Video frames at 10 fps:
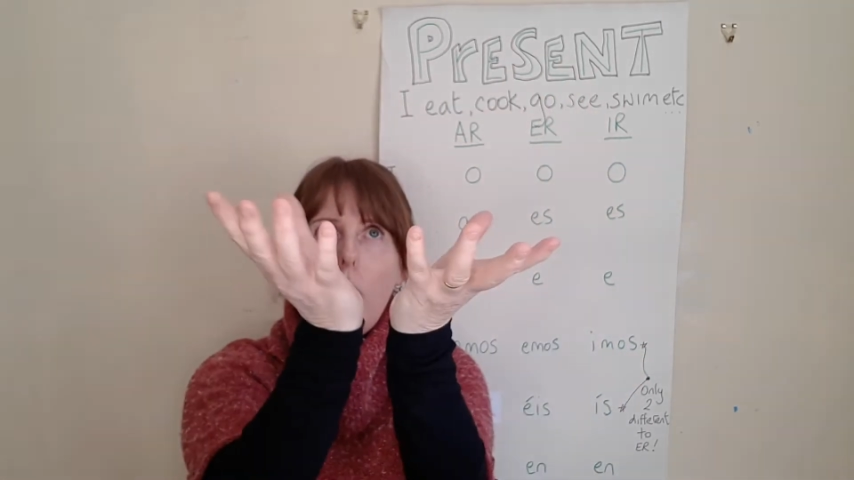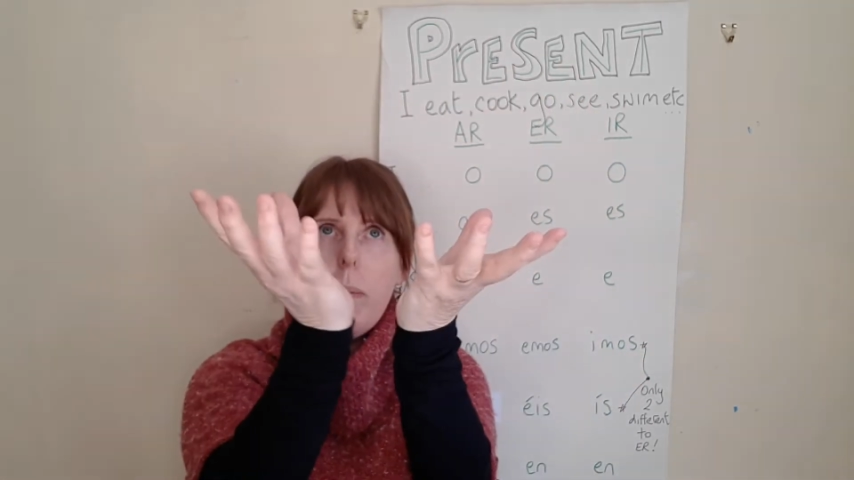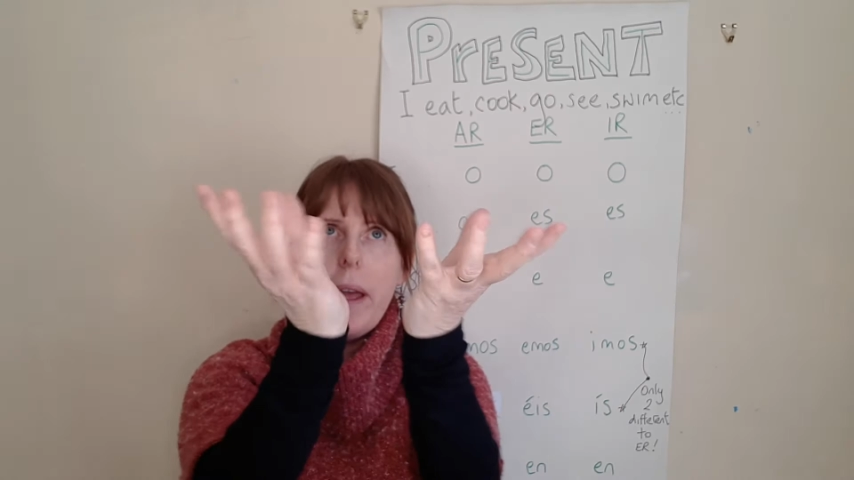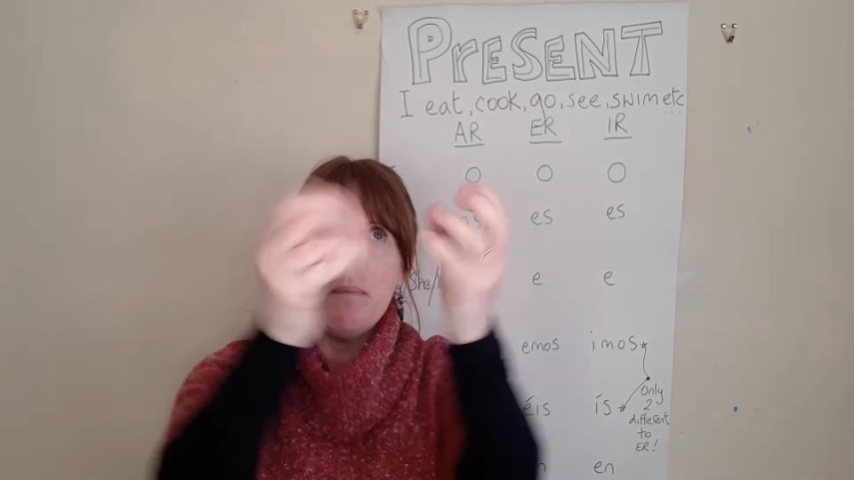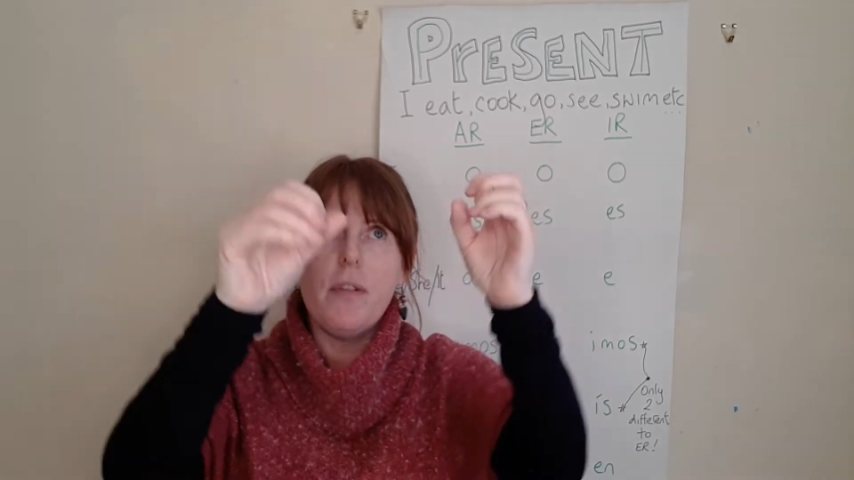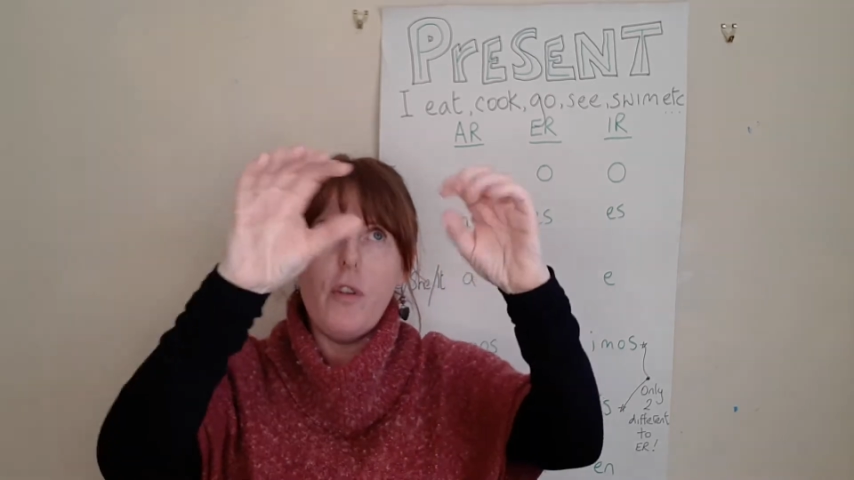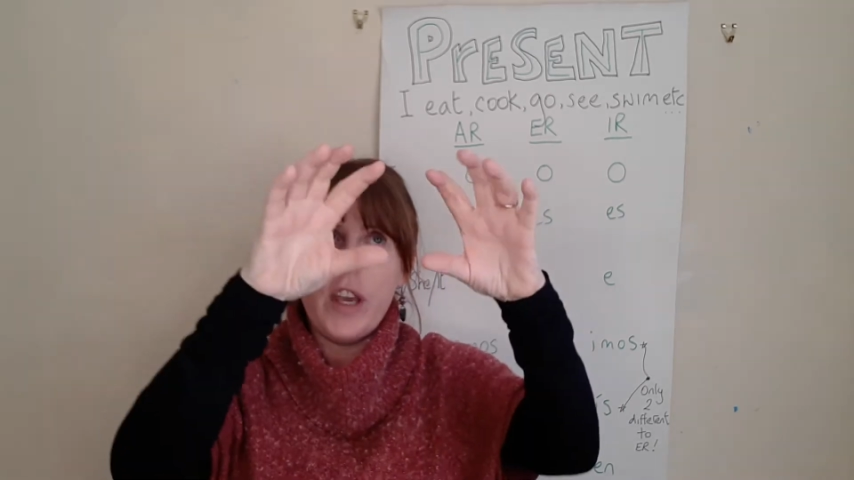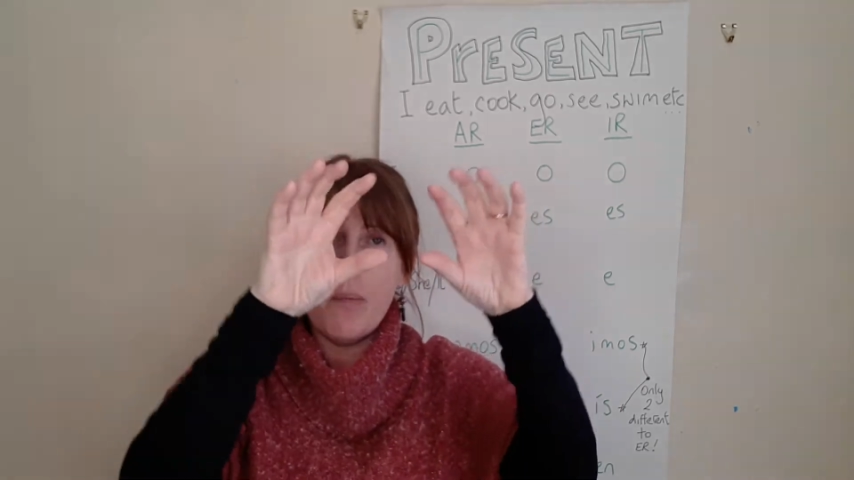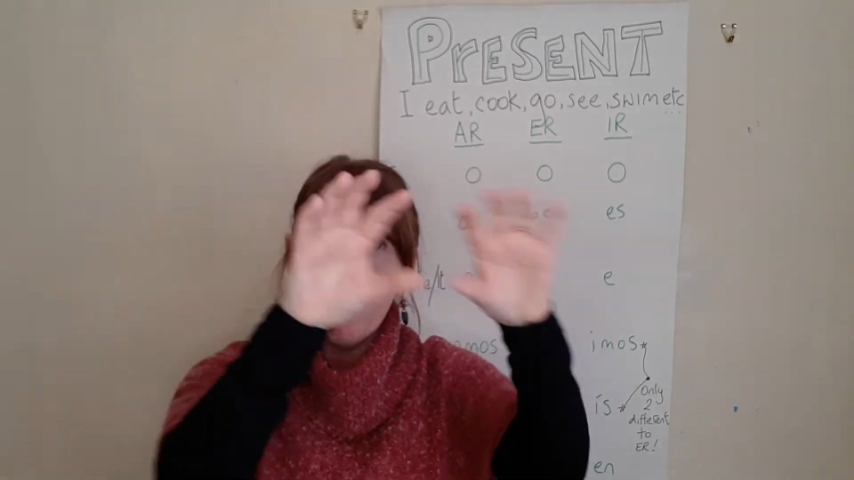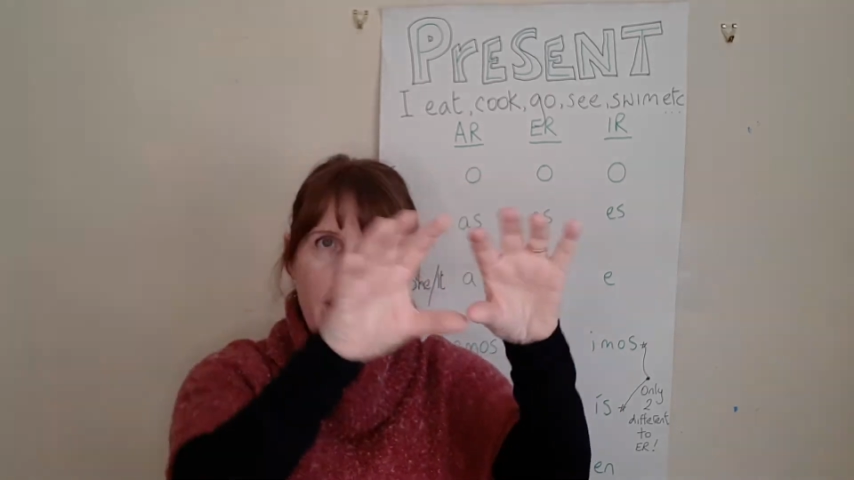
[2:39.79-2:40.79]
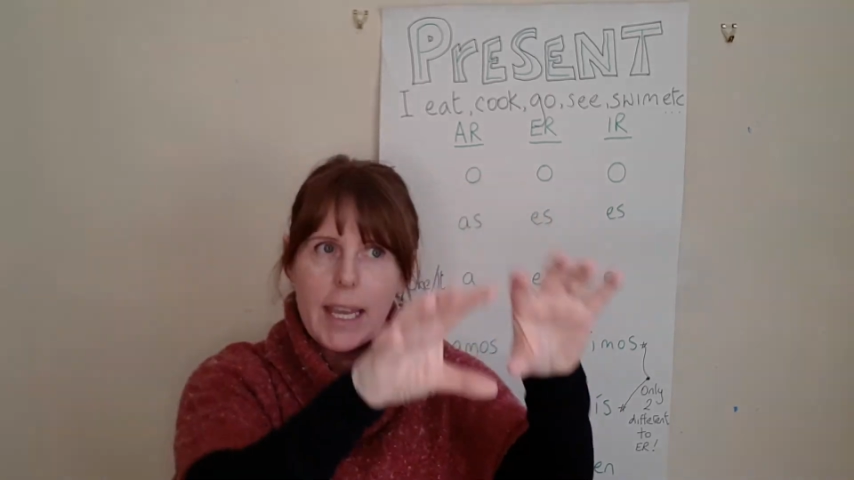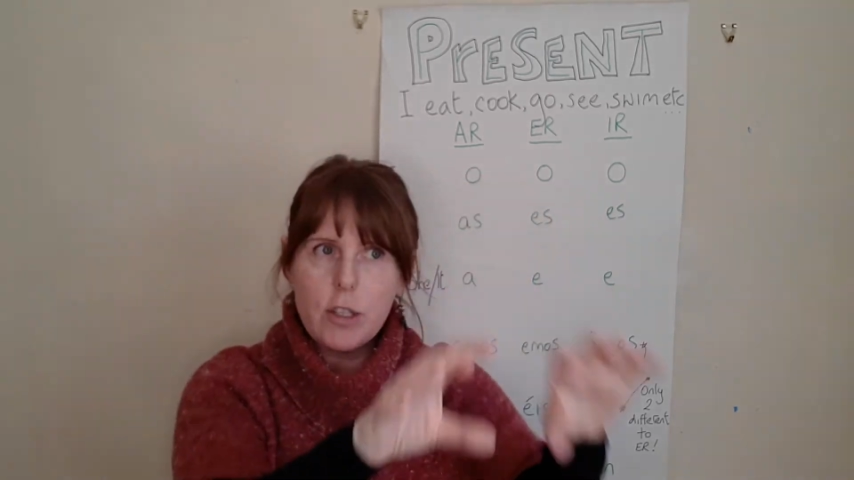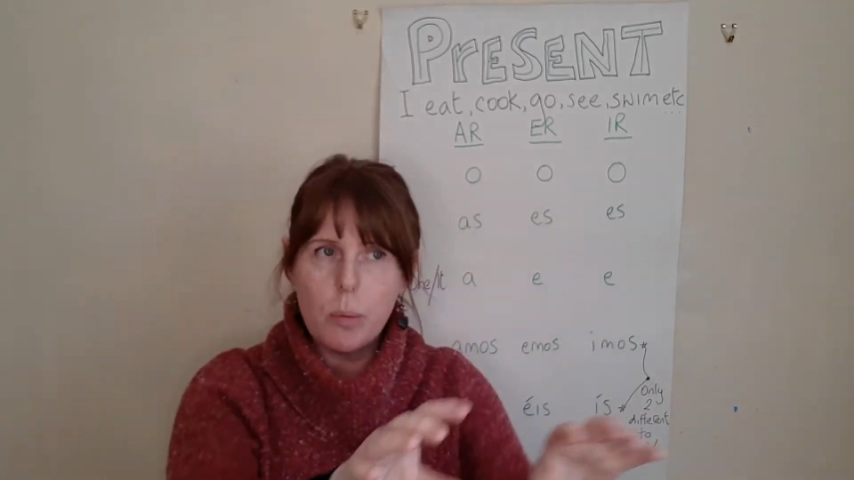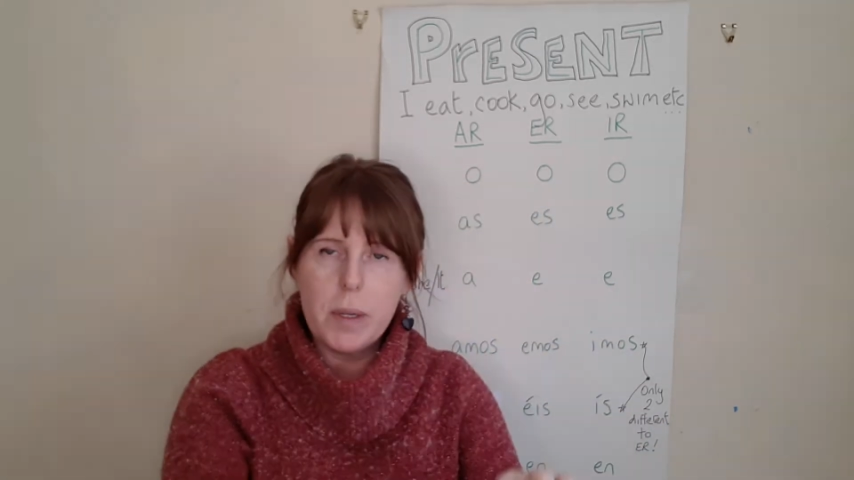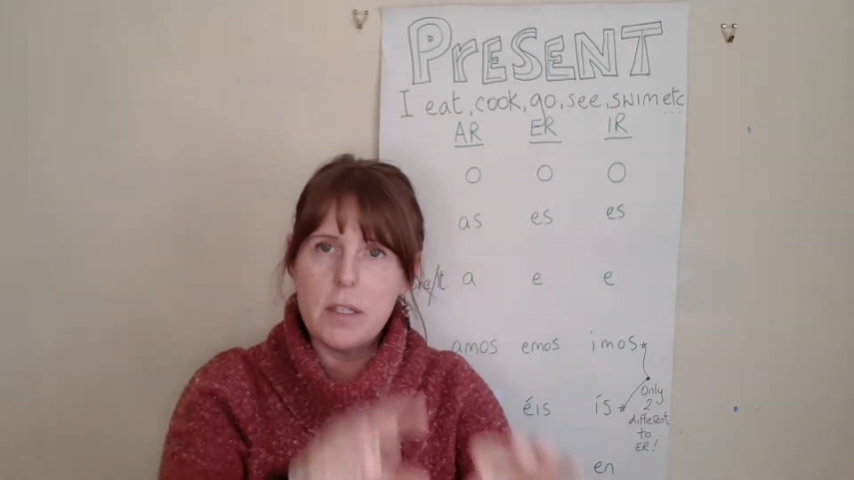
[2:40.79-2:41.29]
bit before you break it
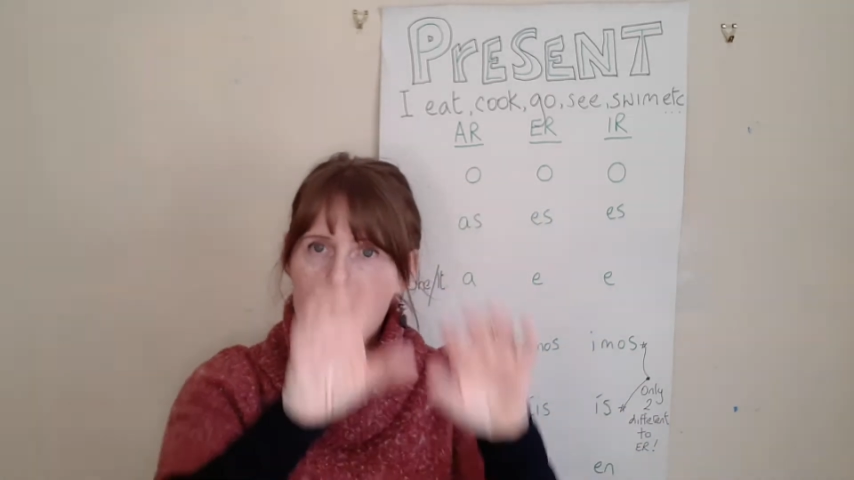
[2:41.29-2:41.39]
up into